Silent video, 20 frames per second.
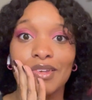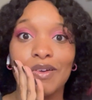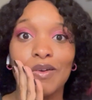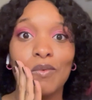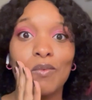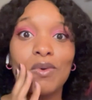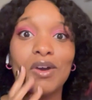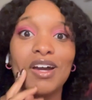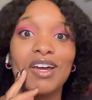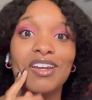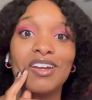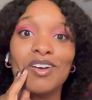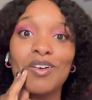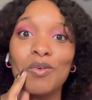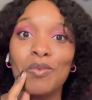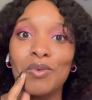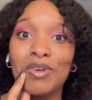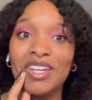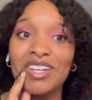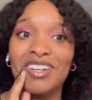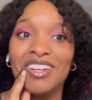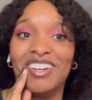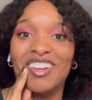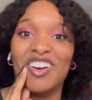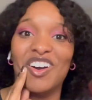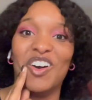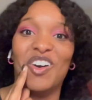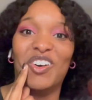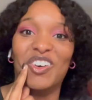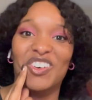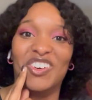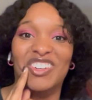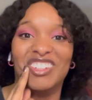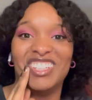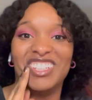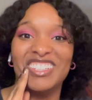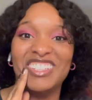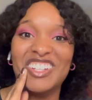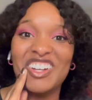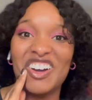What a weirdo,
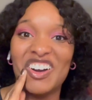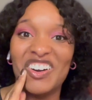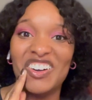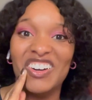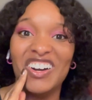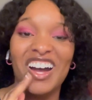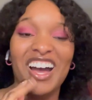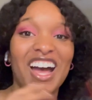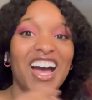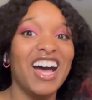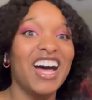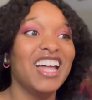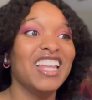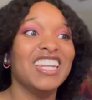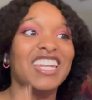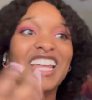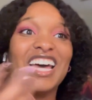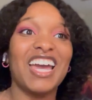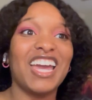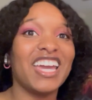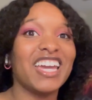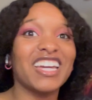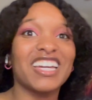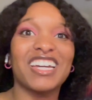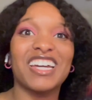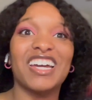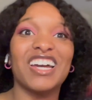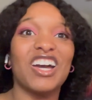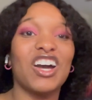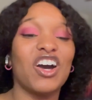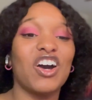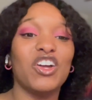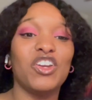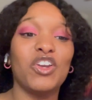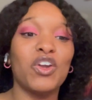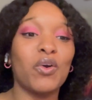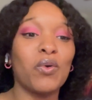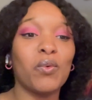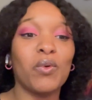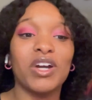you know? Like,
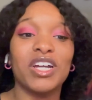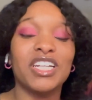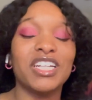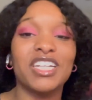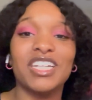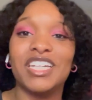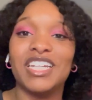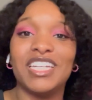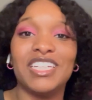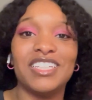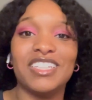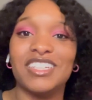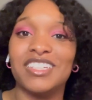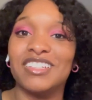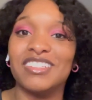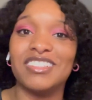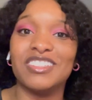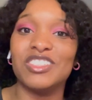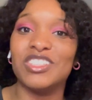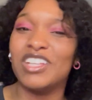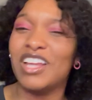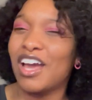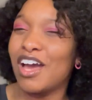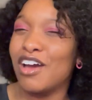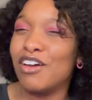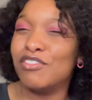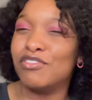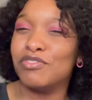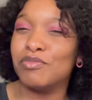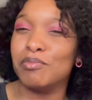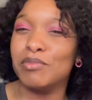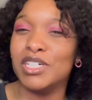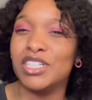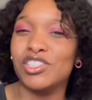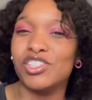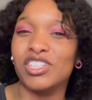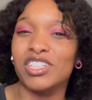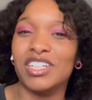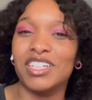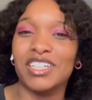no wonder he didn't have
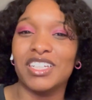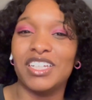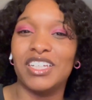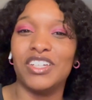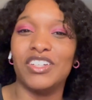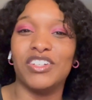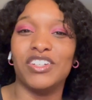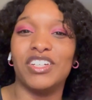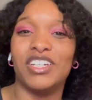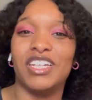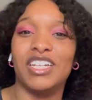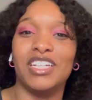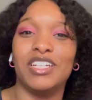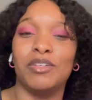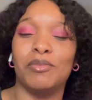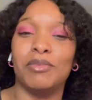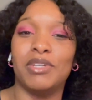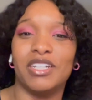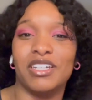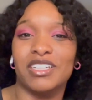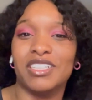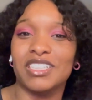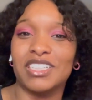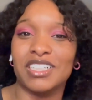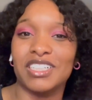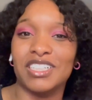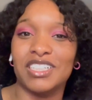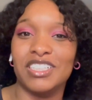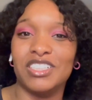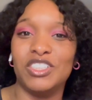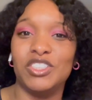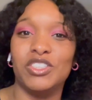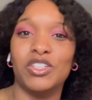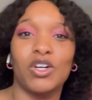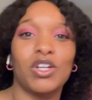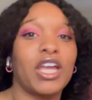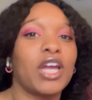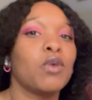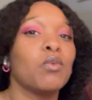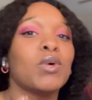much luck here in America. You know,
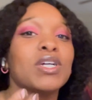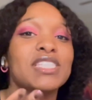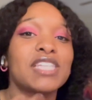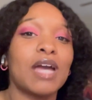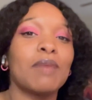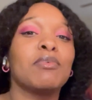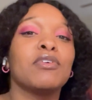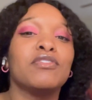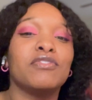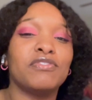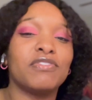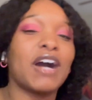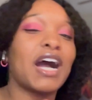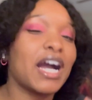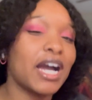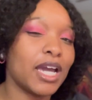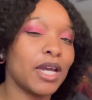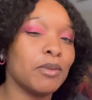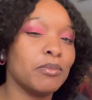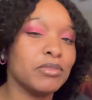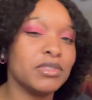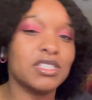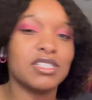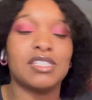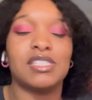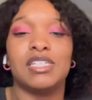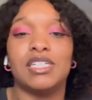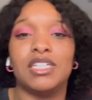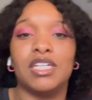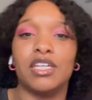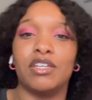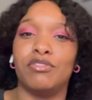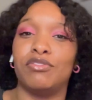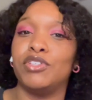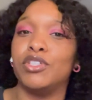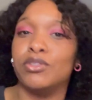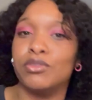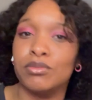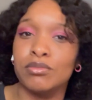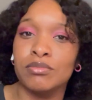like, what type of vibe does he give
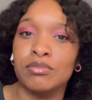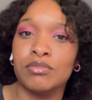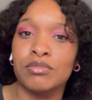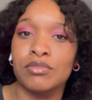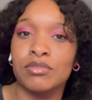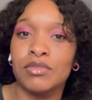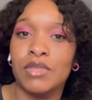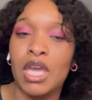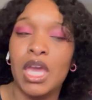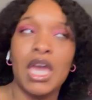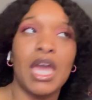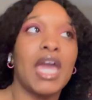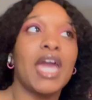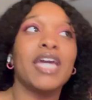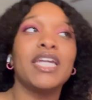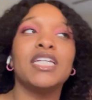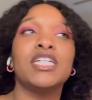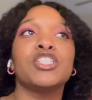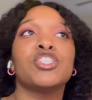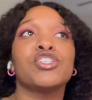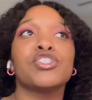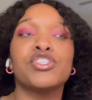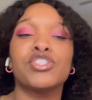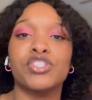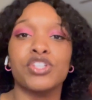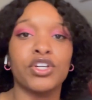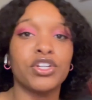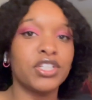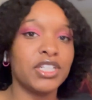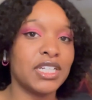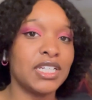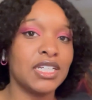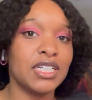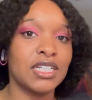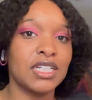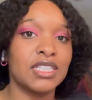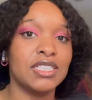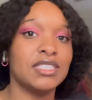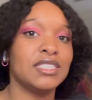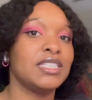you? Any
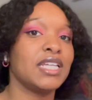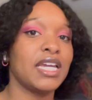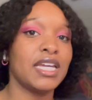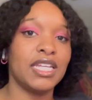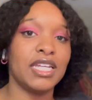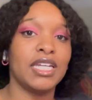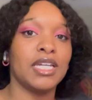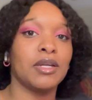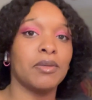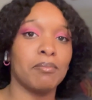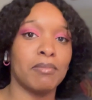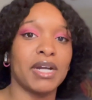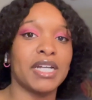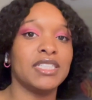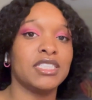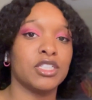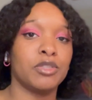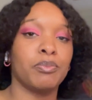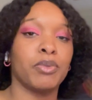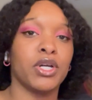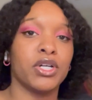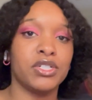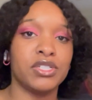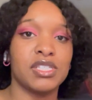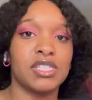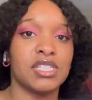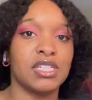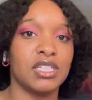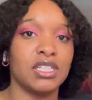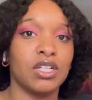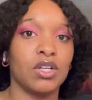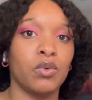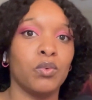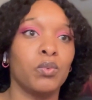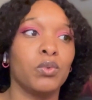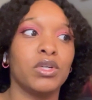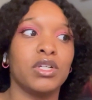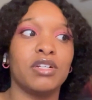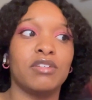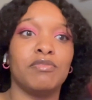discerning, dating-minded person
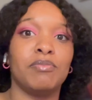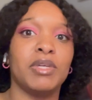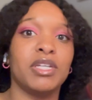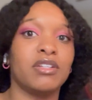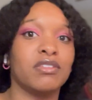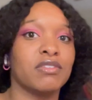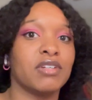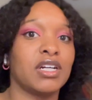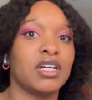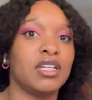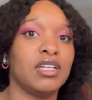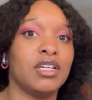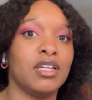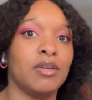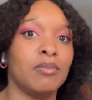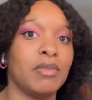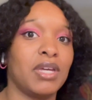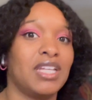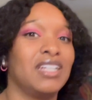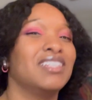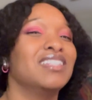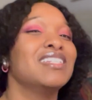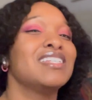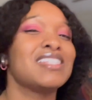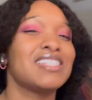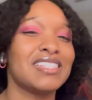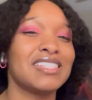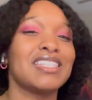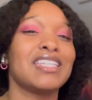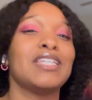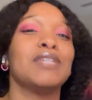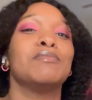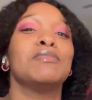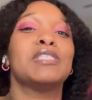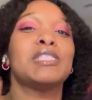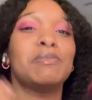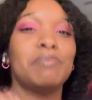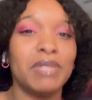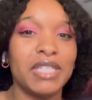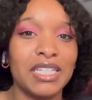would have been around him and listened to him
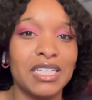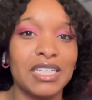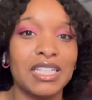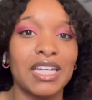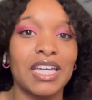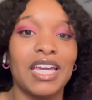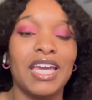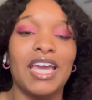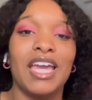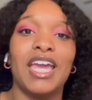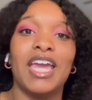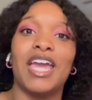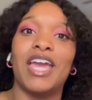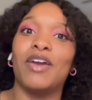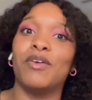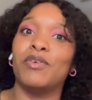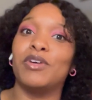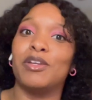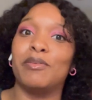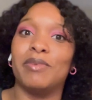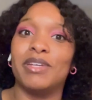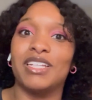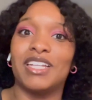speak and would have been